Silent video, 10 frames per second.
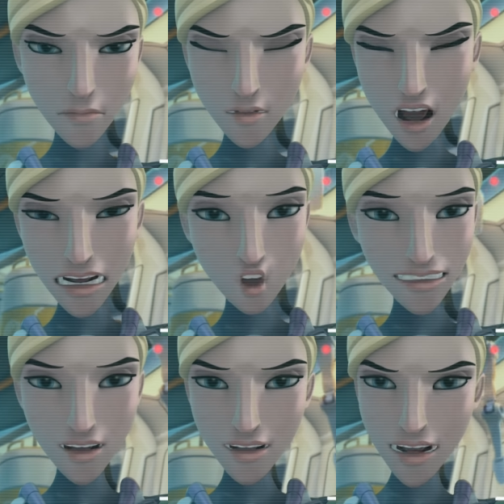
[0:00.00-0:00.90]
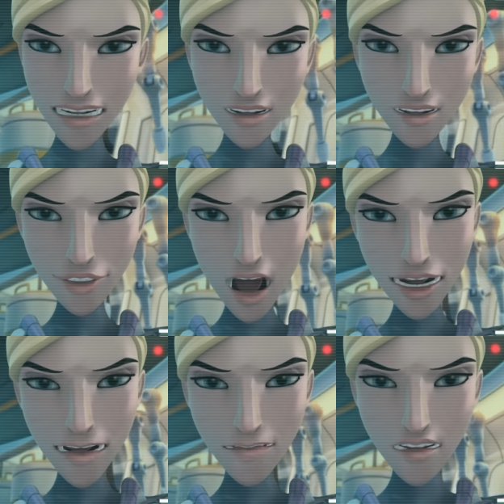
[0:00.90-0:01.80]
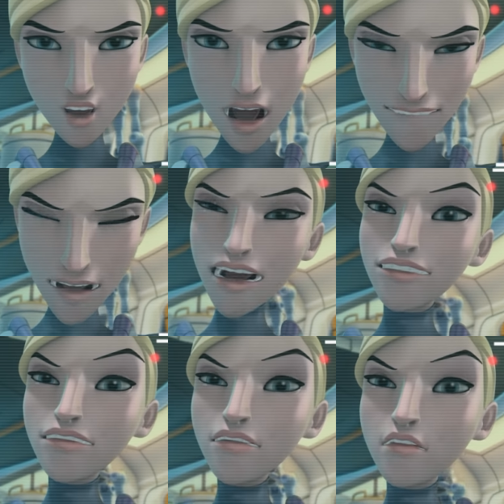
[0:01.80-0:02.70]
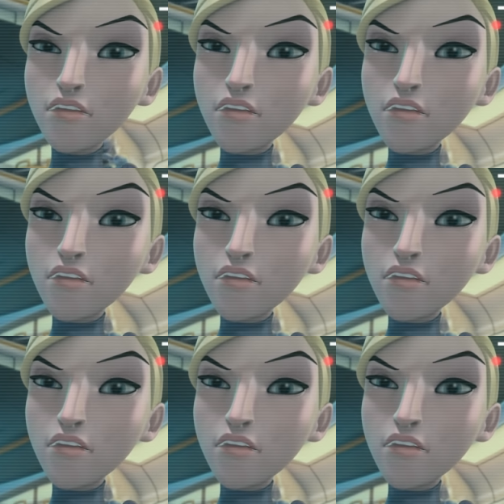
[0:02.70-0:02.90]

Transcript: Why do you look like you're judging me? You're a fish.